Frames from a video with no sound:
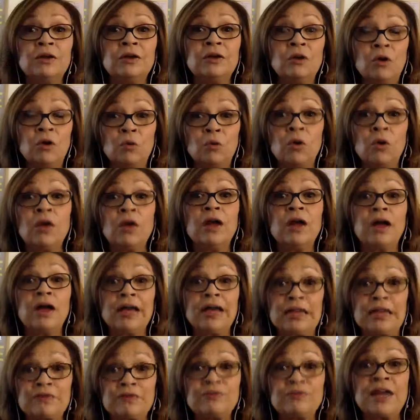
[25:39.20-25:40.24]
Well,
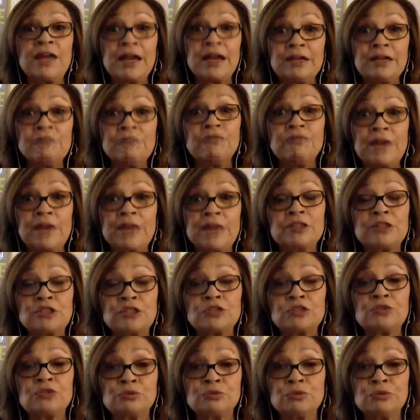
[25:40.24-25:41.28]
if that in fact
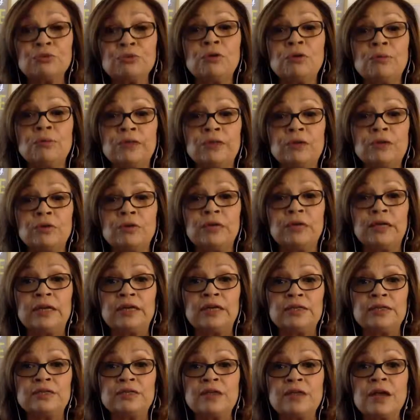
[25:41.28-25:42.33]
is true, and we know it
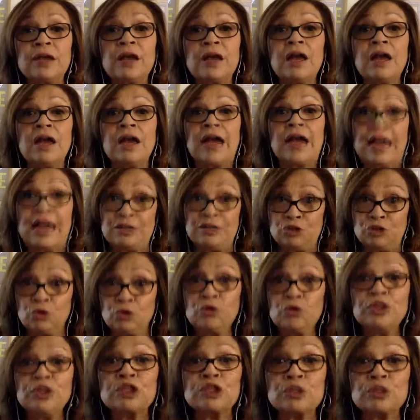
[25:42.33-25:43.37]
is, and you're
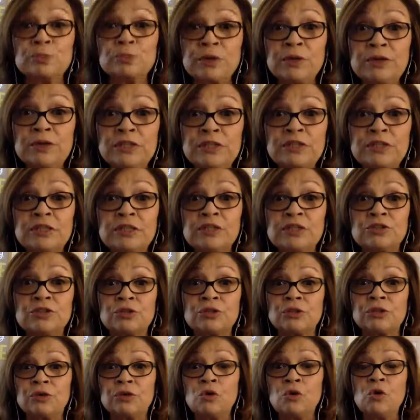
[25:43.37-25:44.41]
an experienced
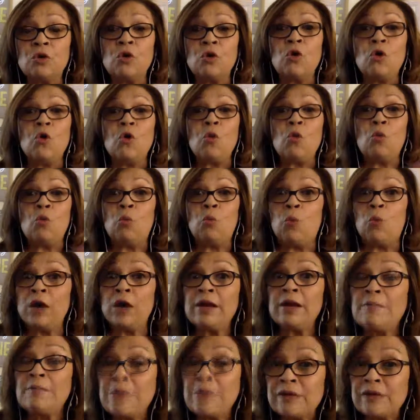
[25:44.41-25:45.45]
teacher, what
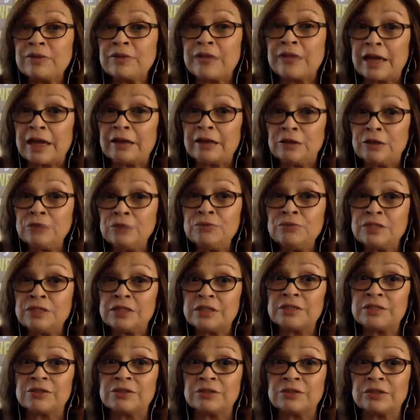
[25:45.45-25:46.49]
about that new
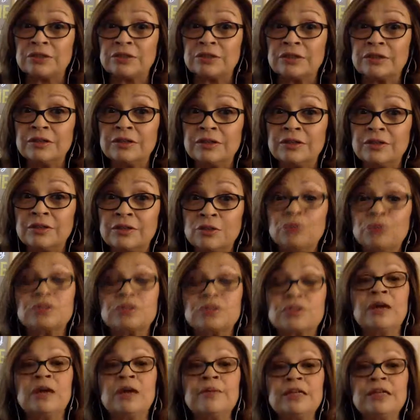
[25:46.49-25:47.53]
teacher who's
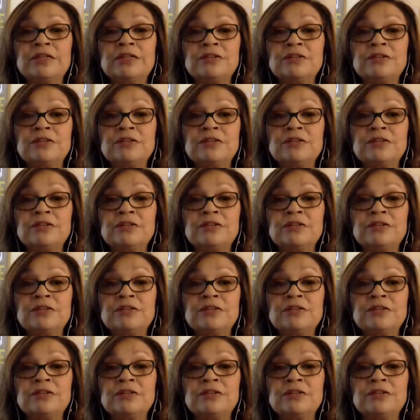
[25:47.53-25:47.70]
coming into